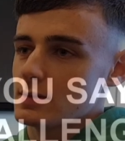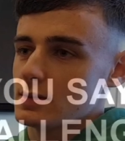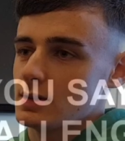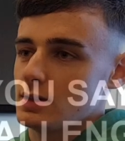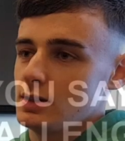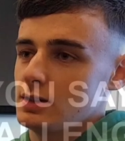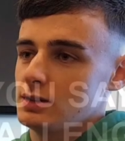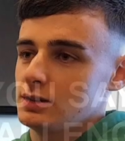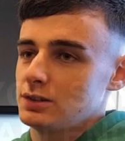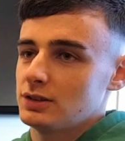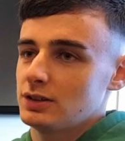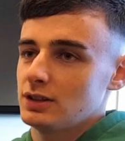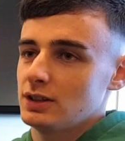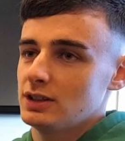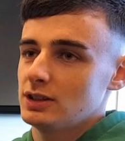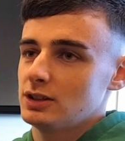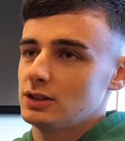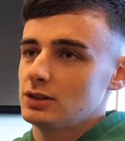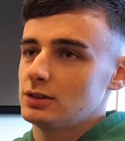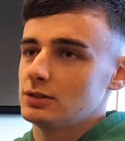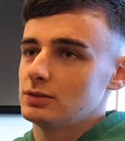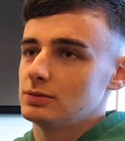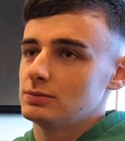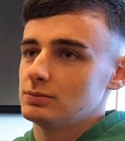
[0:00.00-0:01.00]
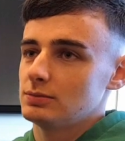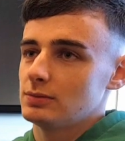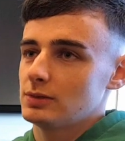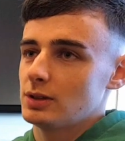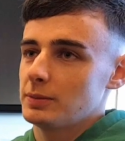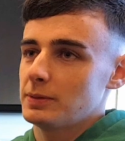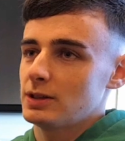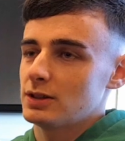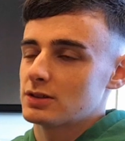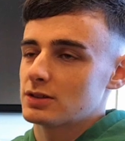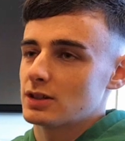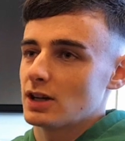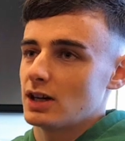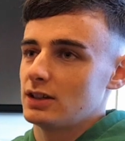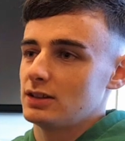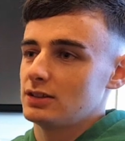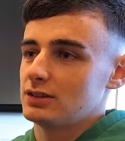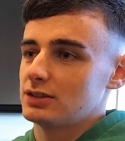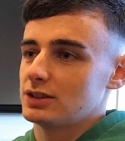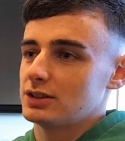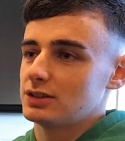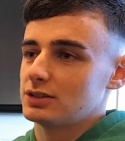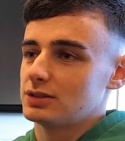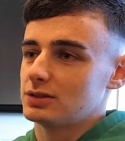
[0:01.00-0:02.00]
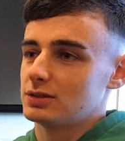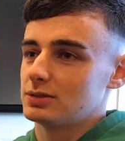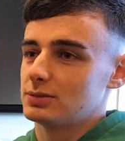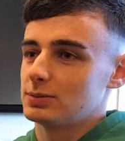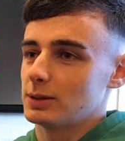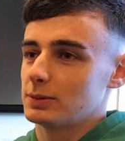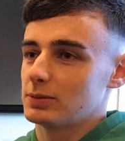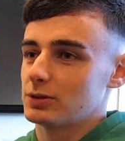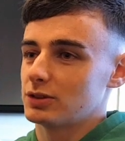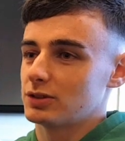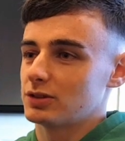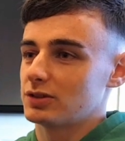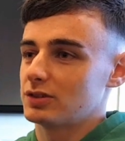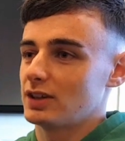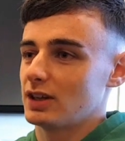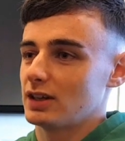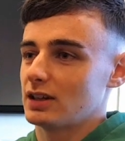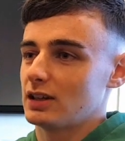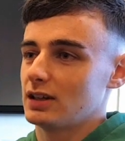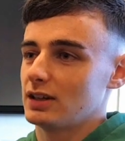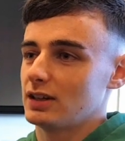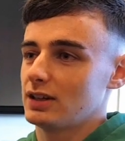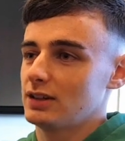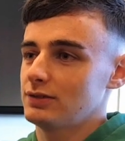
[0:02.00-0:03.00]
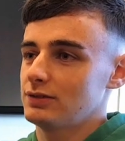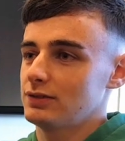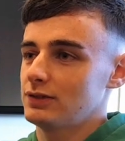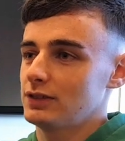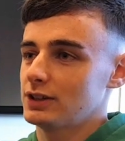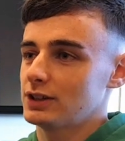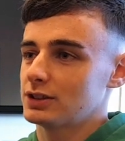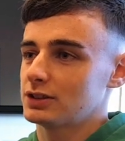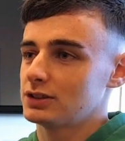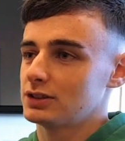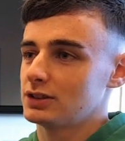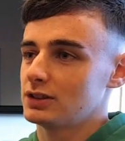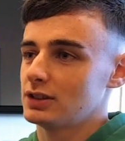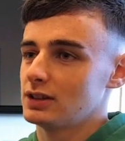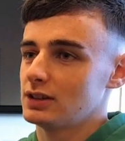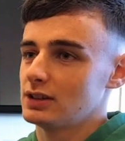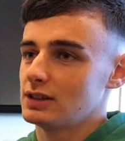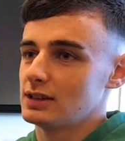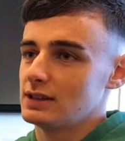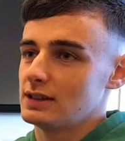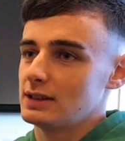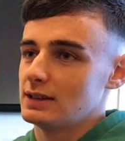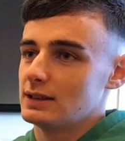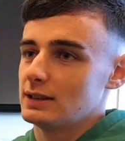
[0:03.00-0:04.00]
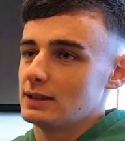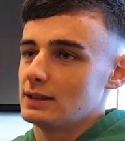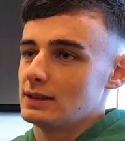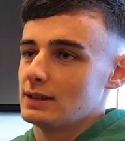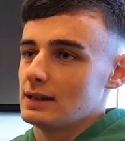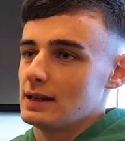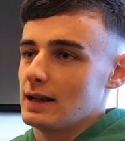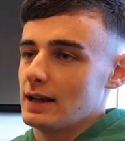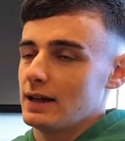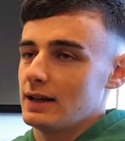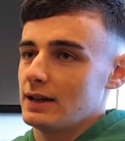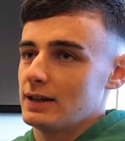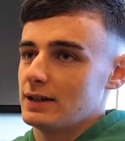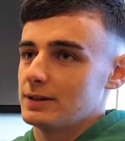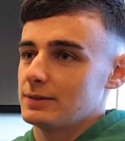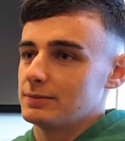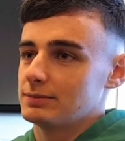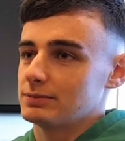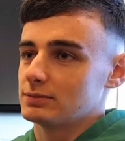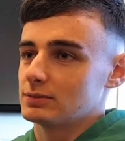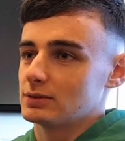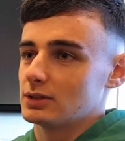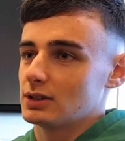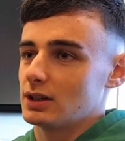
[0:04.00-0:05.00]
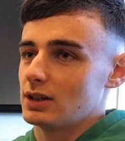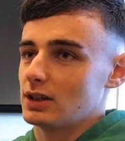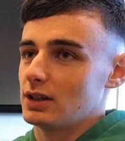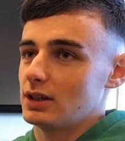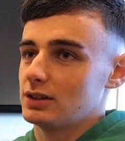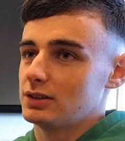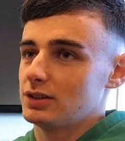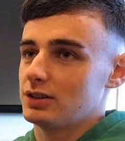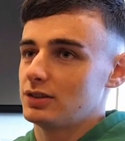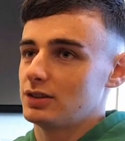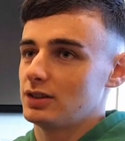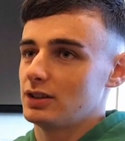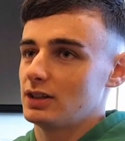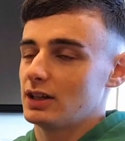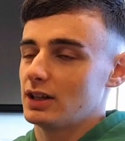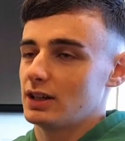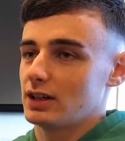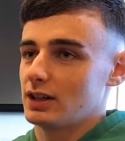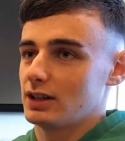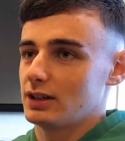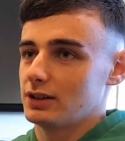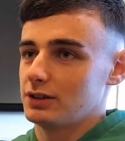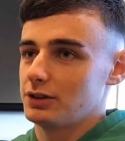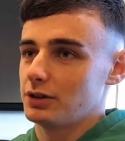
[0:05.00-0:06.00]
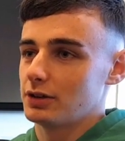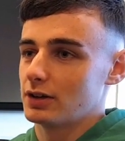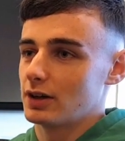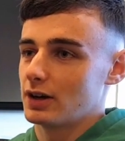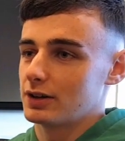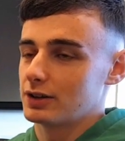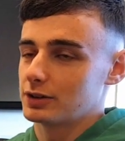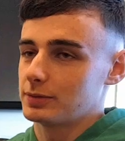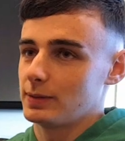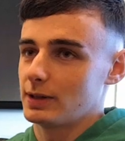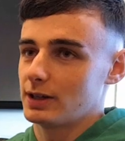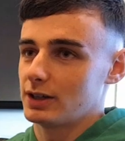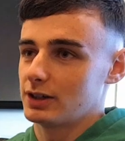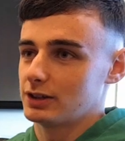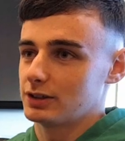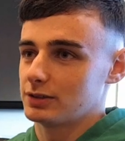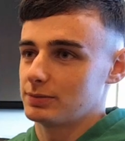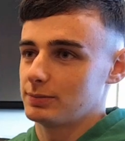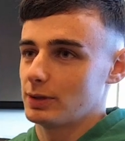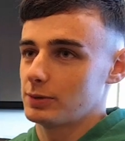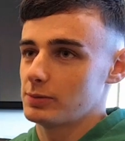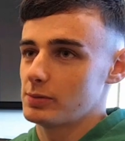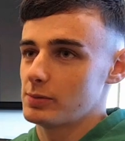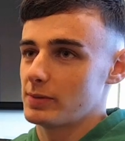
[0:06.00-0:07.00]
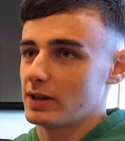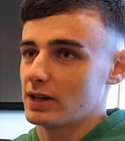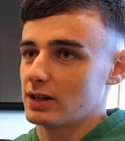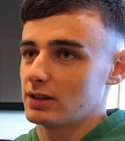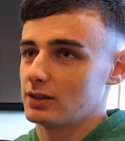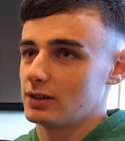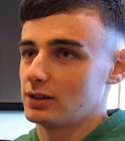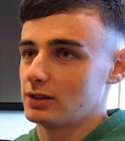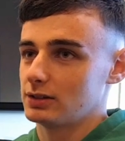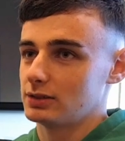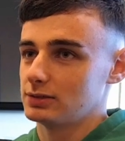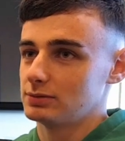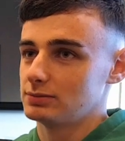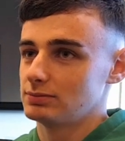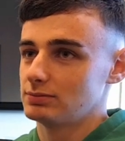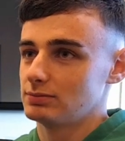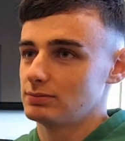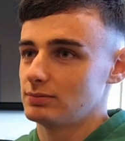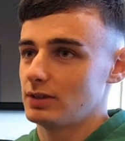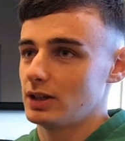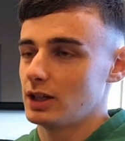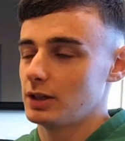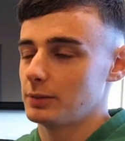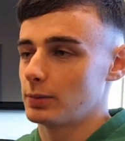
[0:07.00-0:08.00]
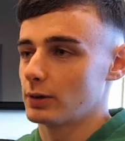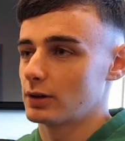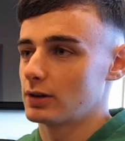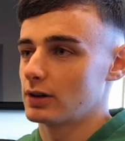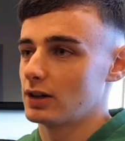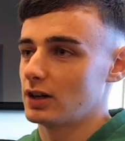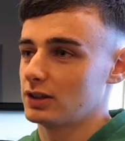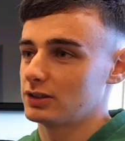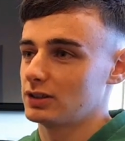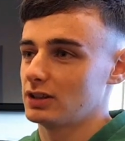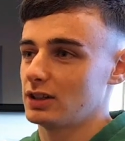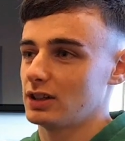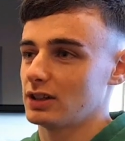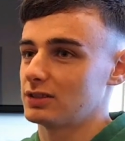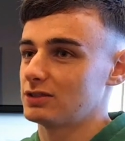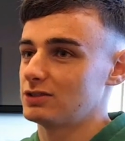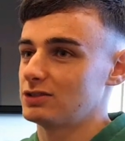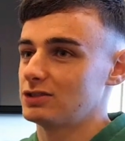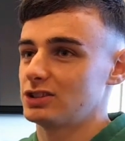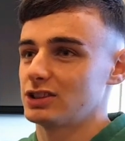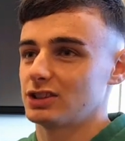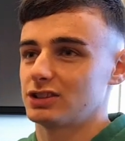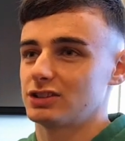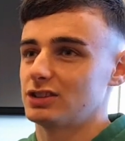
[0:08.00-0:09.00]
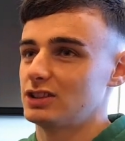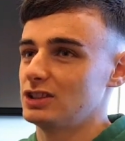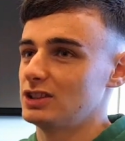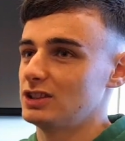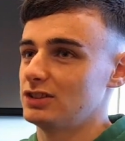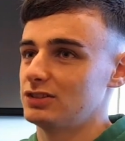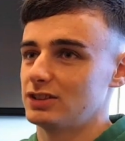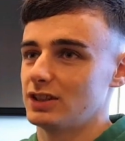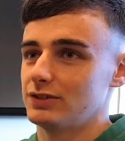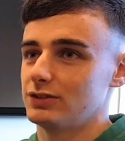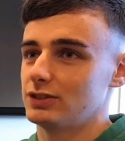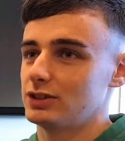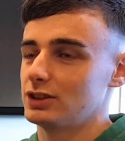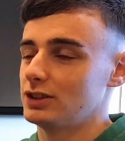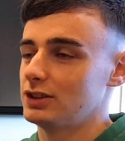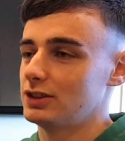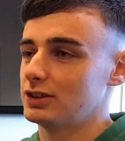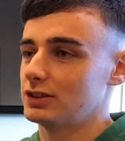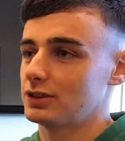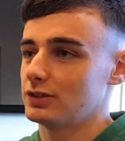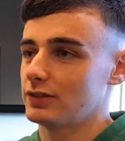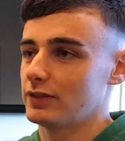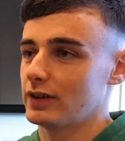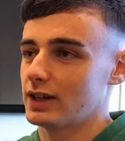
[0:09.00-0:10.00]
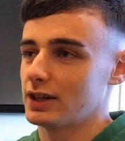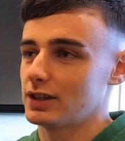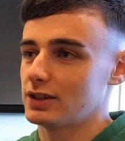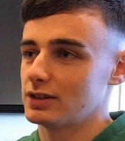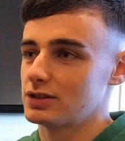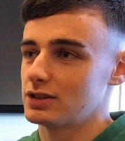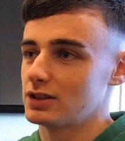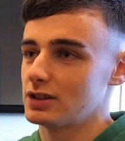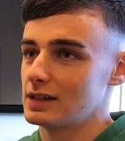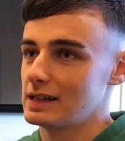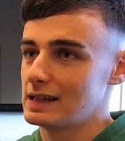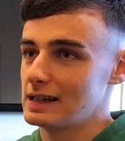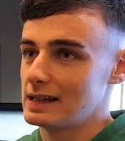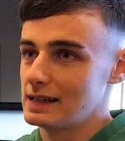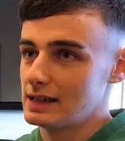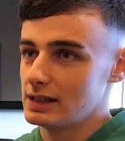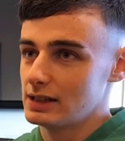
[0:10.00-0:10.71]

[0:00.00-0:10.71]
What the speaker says: yeah. I'd say the biggest challenge is probably just settling in first, because you see a lot of young Irish players maybe making the leap across at 16, 17 years of age,